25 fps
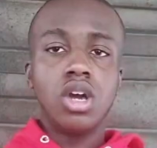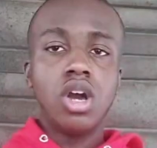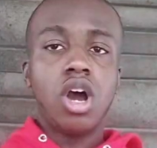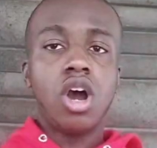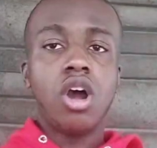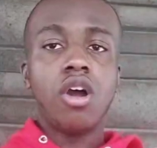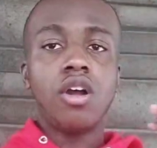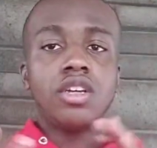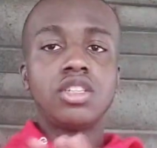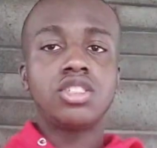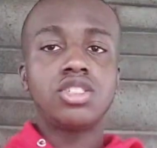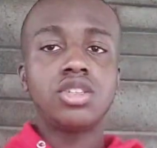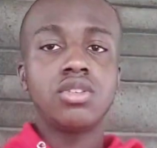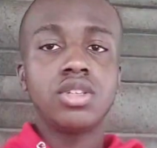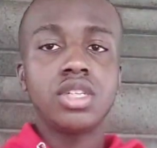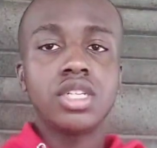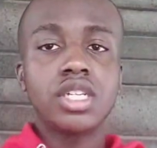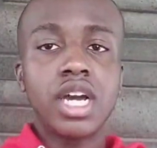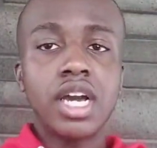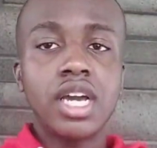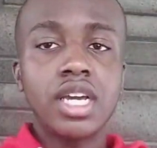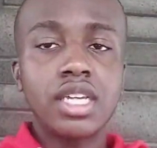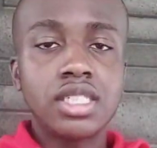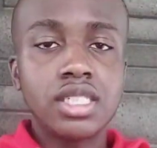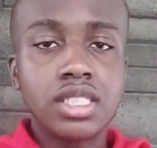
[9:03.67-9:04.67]
Alright, so you
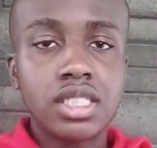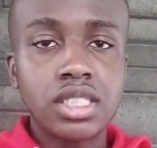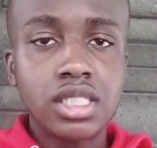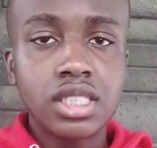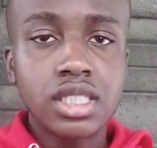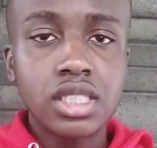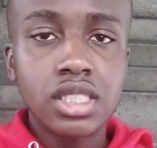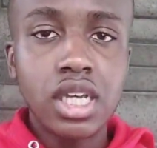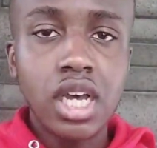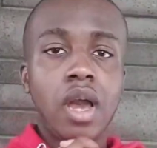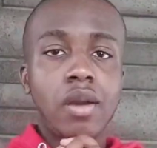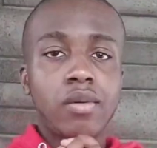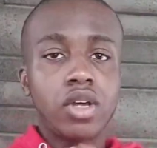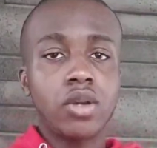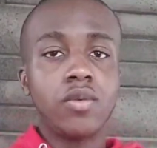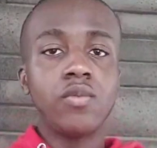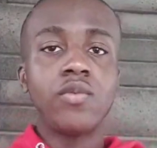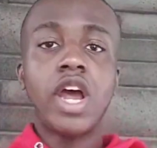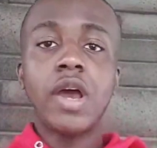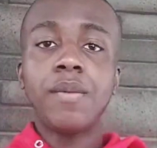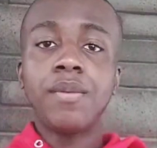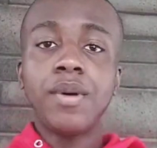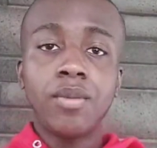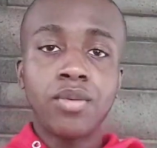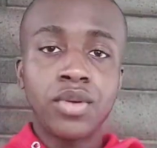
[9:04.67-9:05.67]
guys, I'm gonna
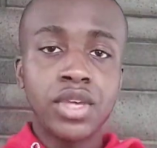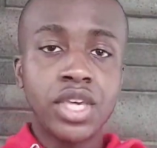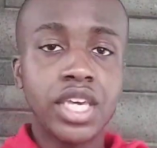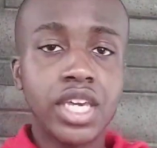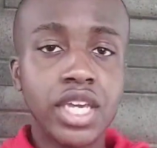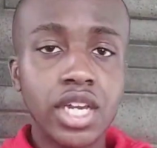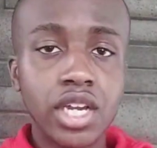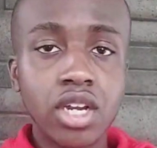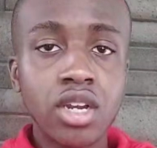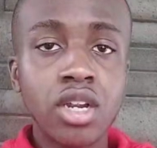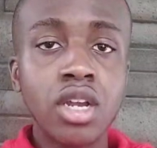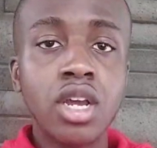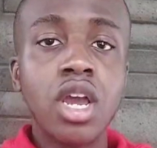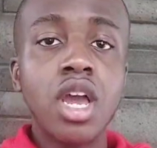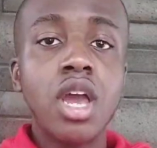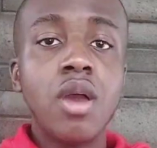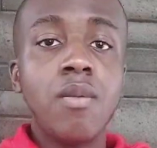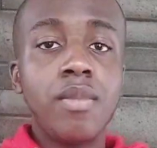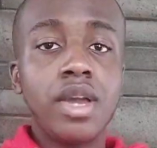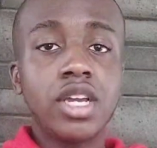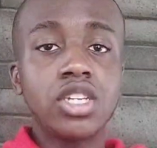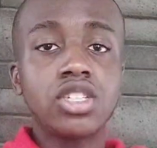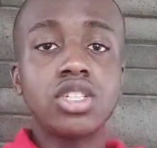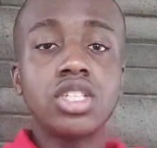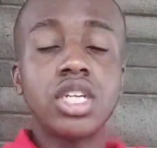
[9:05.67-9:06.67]
wrap up here.
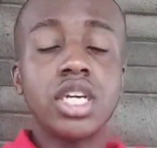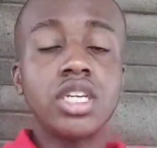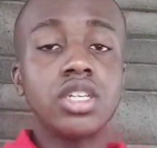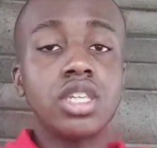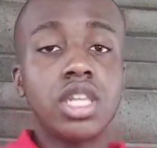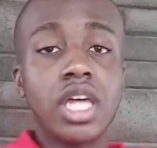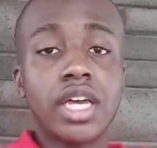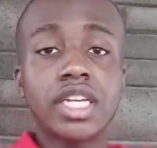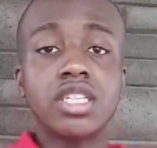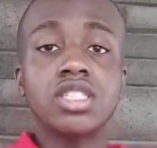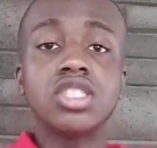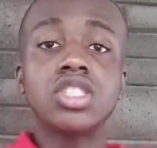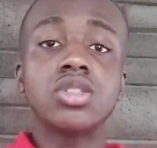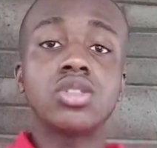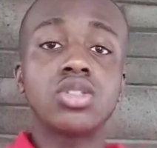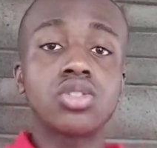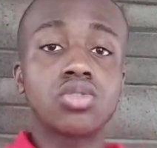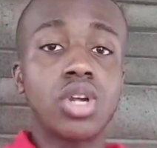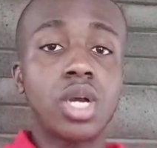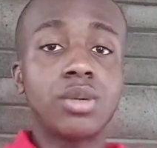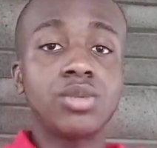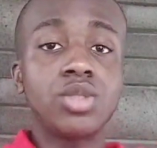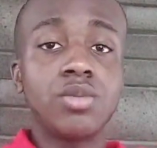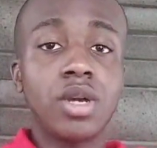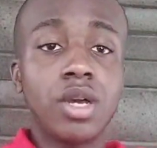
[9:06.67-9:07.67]
Make sure that you like and
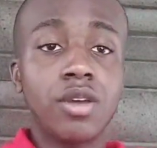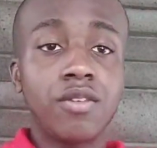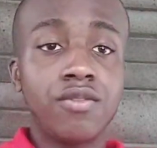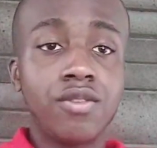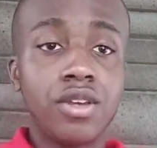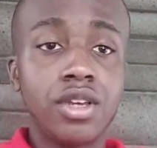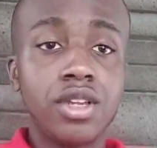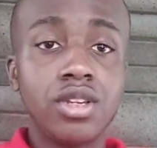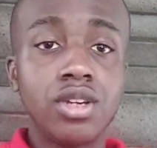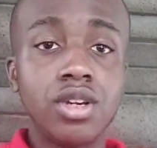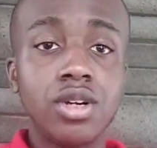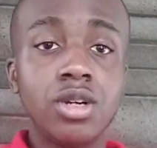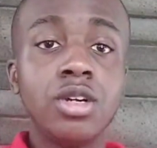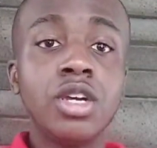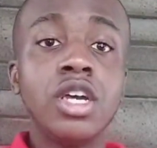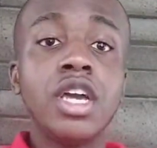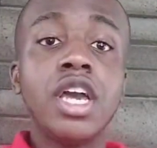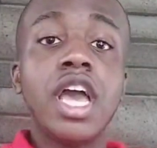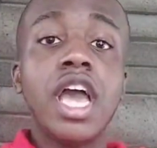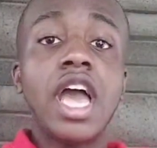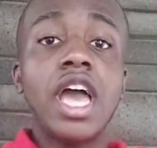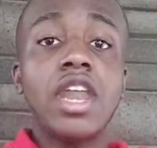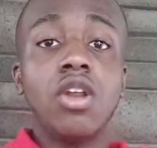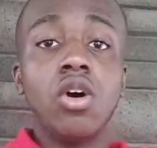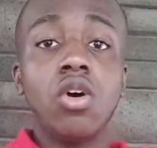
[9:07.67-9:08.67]
subscribe to my video,
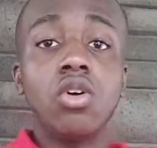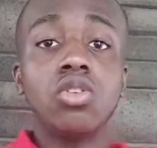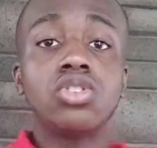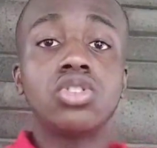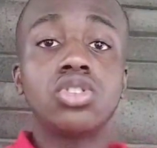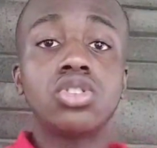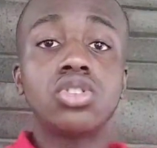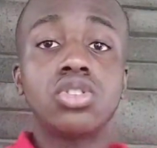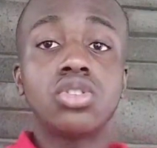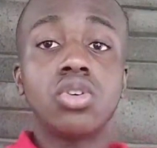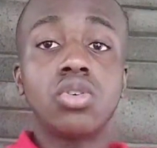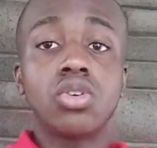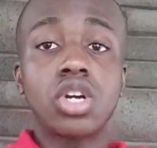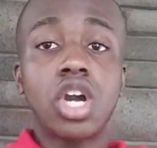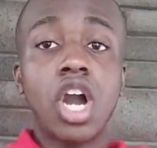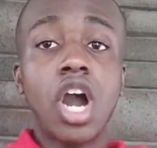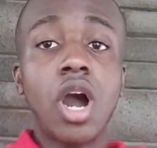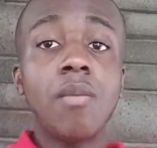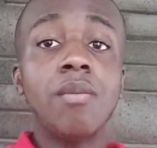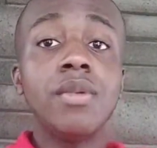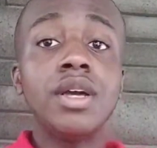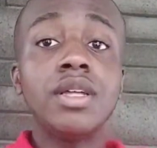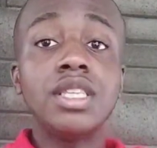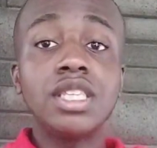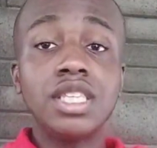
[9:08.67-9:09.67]
and also
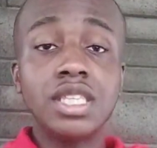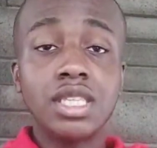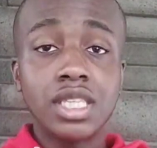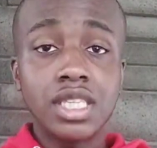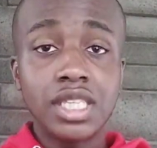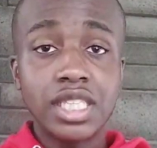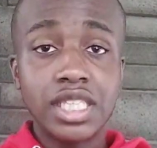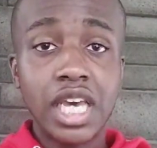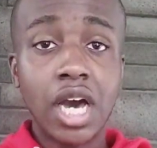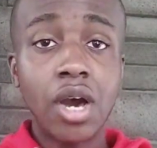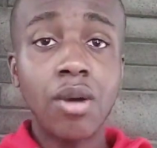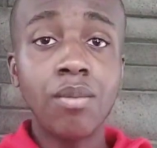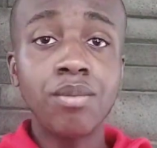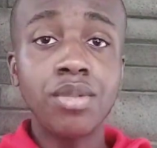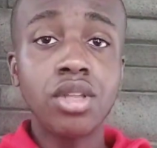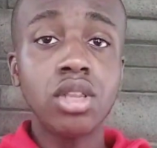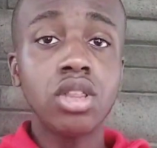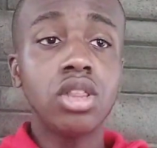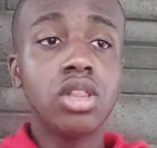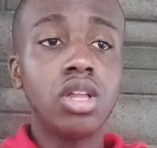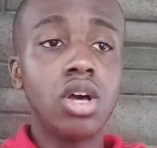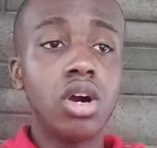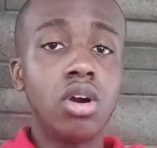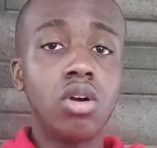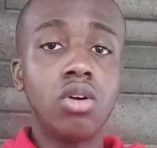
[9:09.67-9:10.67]
comment down
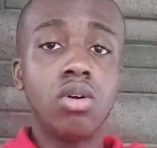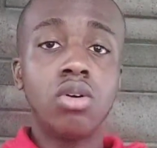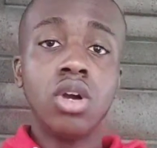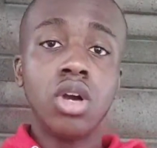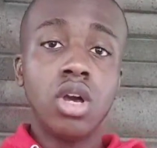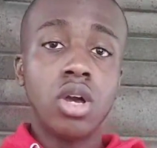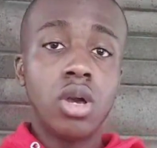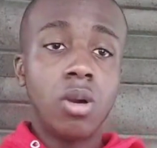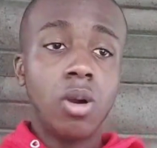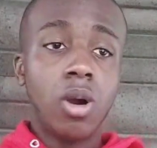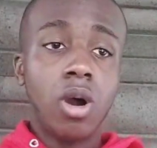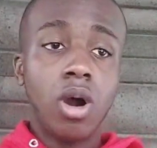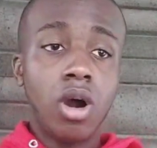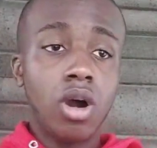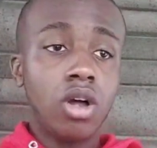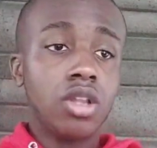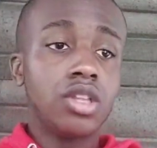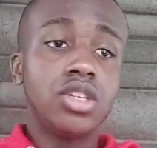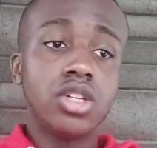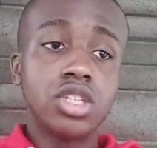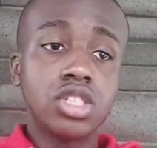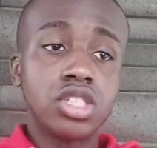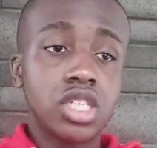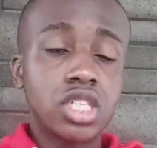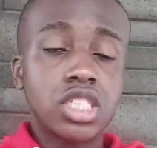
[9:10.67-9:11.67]
below all
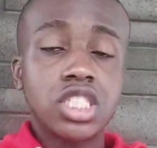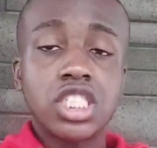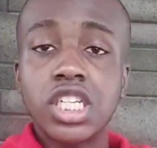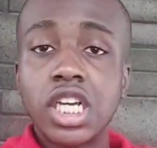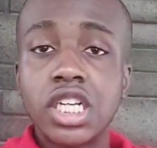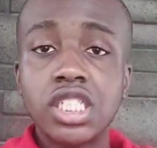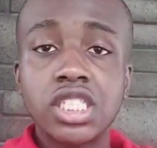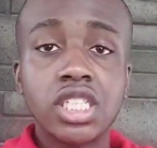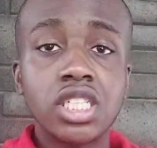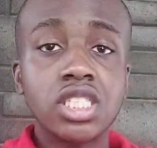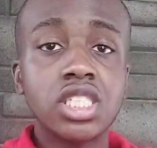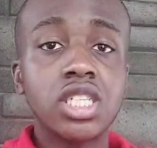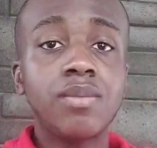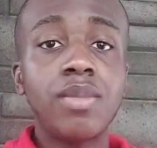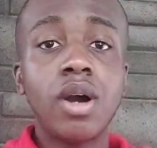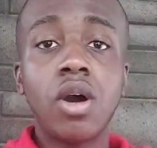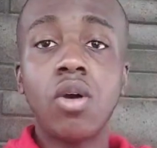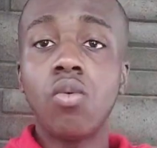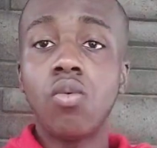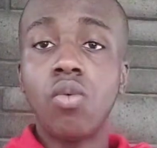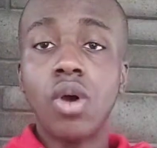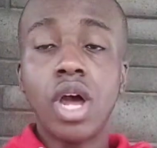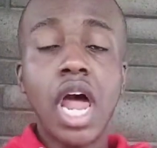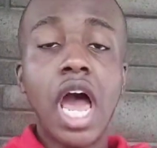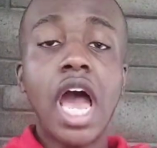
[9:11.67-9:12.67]
your suggestions
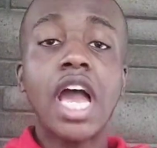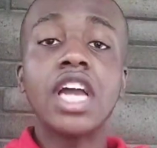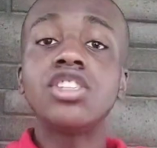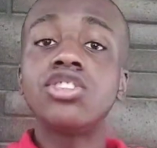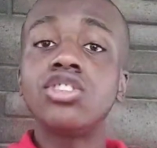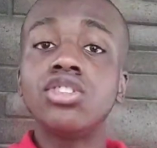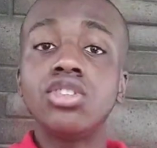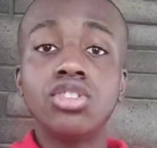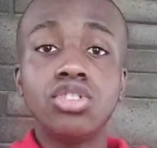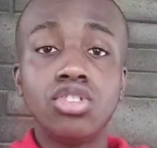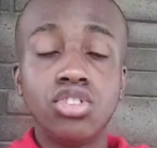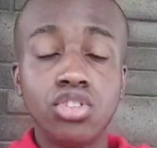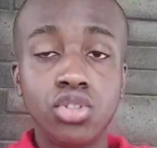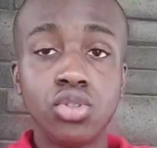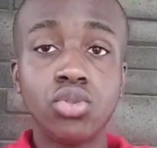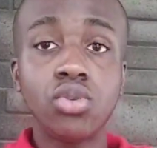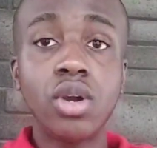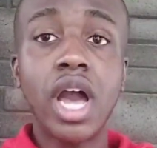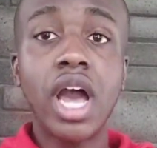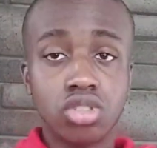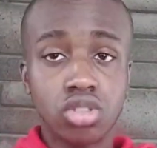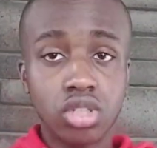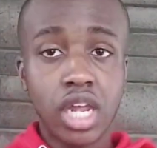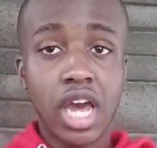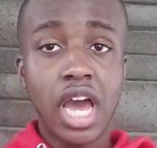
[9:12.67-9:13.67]
about what I should do
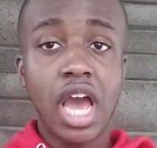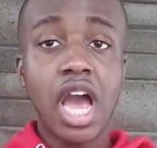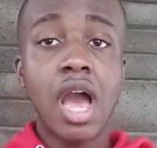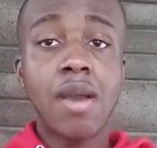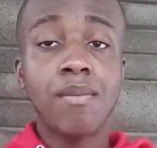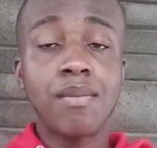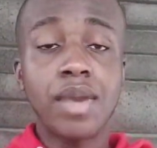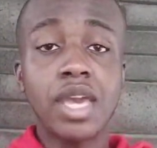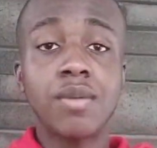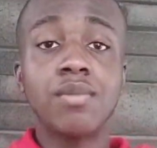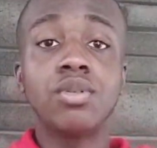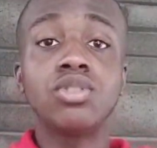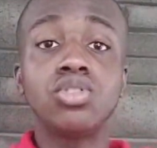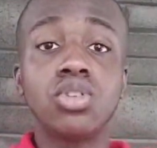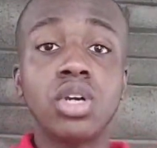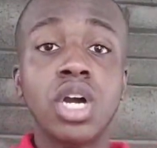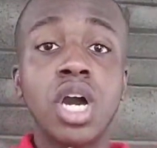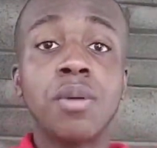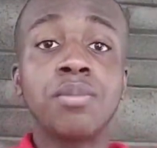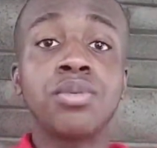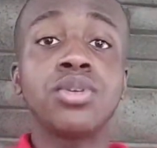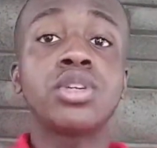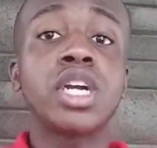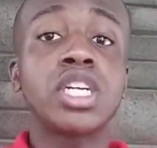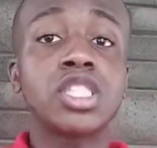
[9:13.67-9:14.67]
so that I'm able to
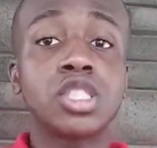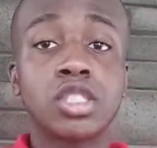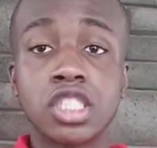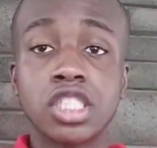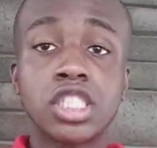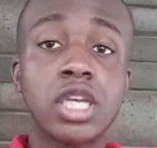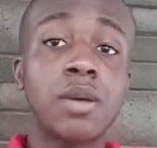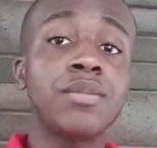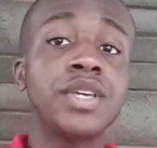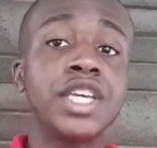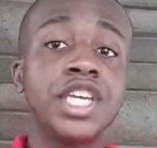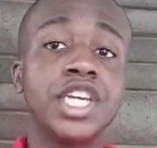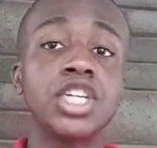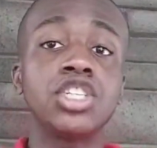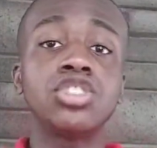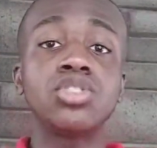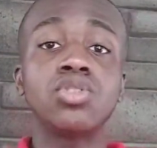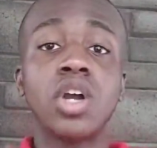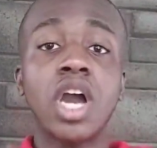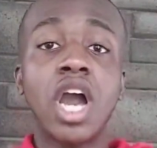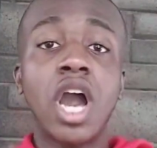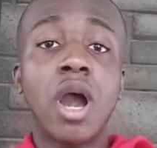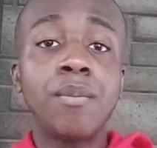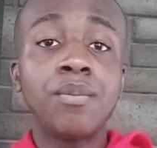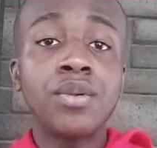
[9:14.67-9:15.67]
help you guys, because I'm here
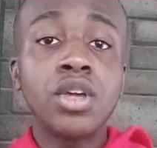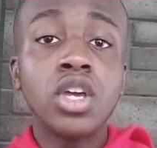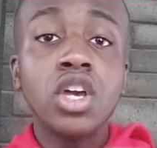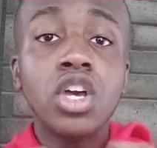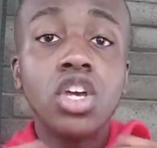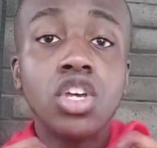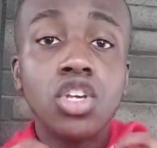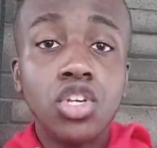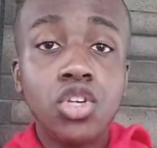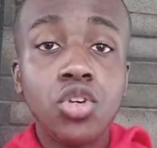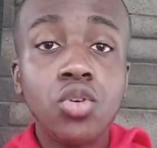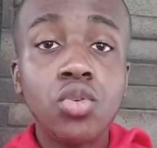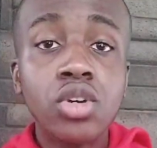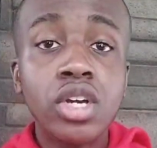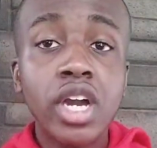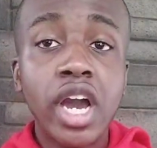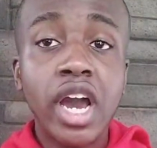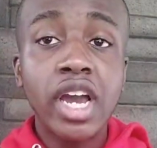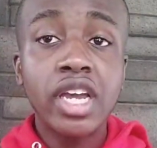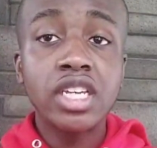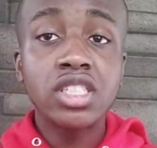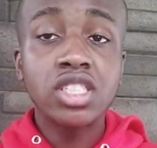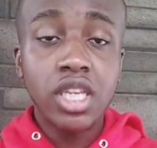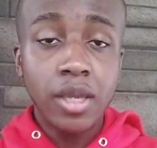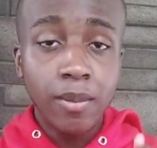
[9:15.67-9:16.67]
to help you
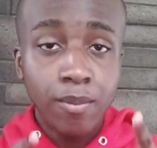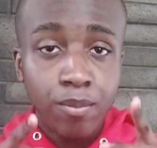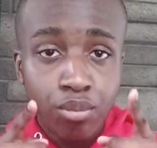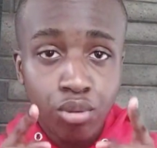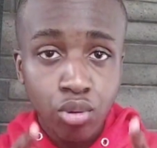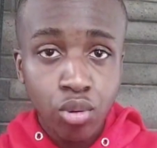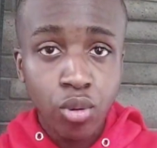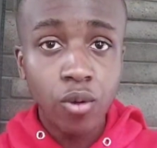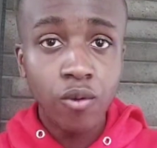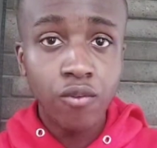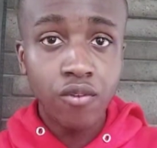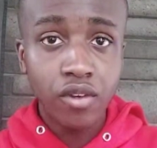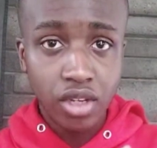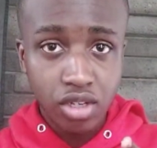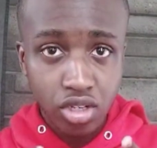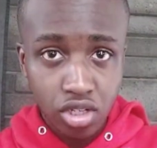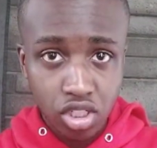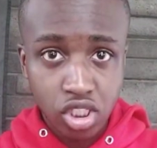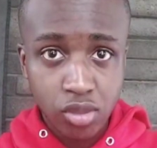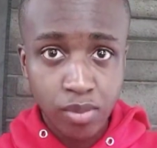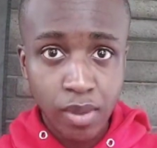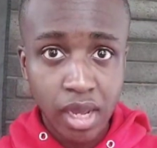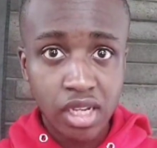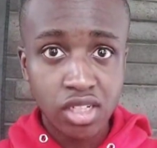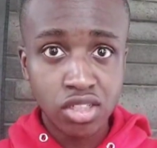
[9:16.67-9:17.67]
guys improve in your
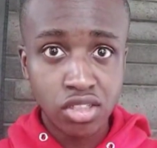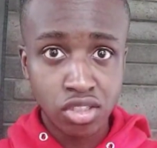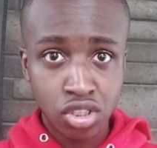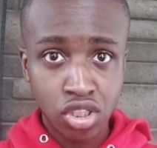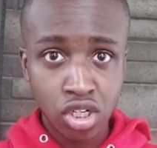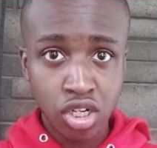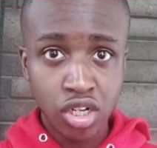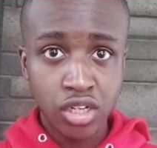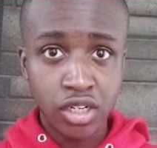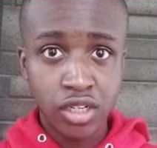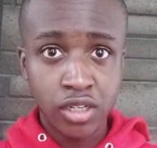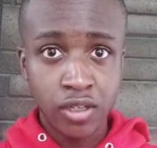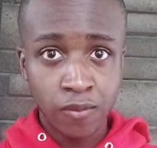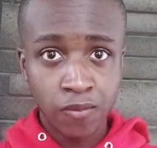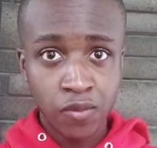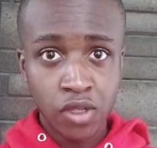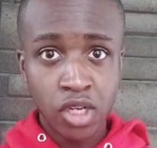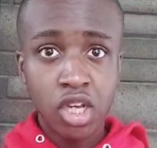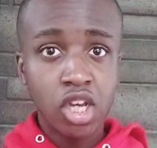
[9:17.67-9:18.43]
Spanish journey.